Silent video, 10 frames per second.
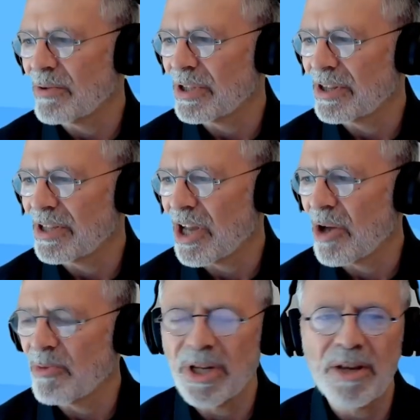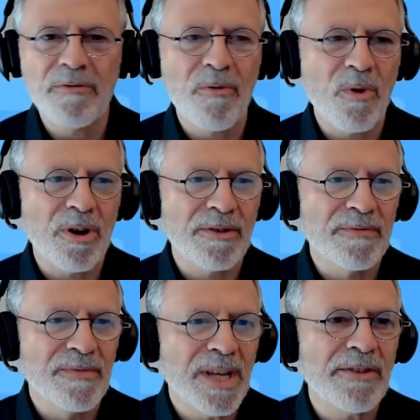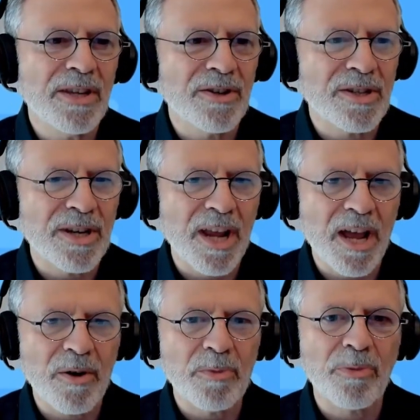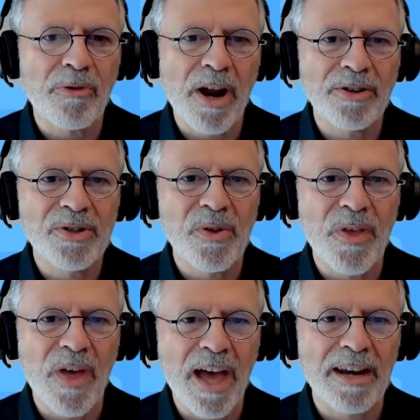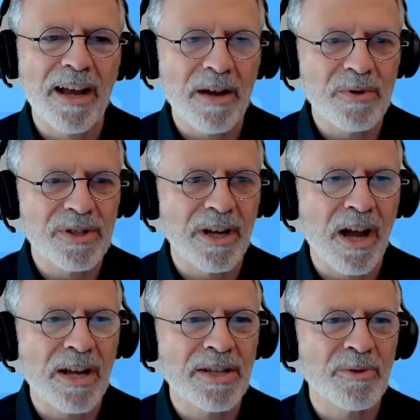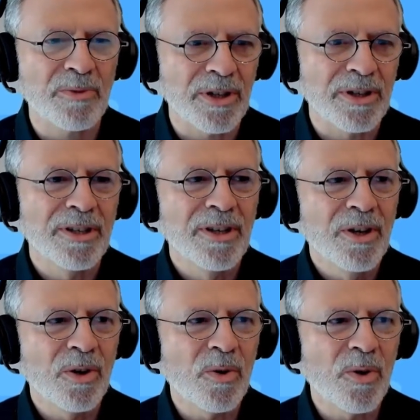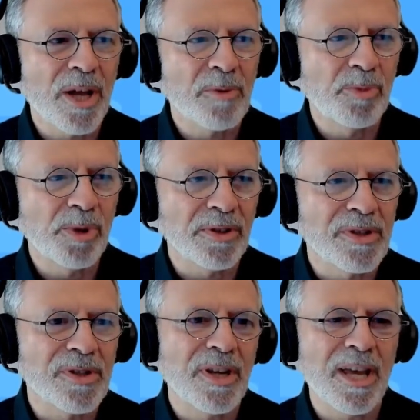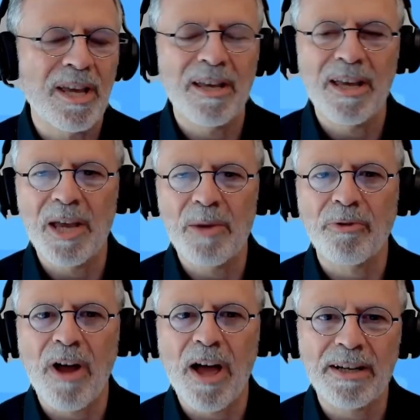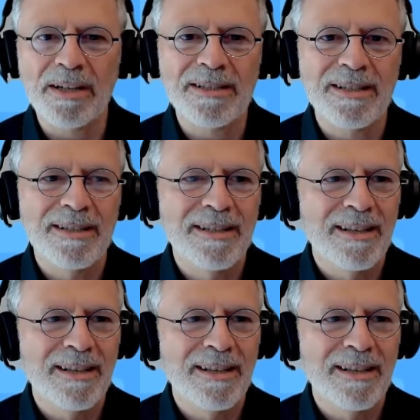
been with the company for 7 years now, and prior to that, I was a customer who had built a product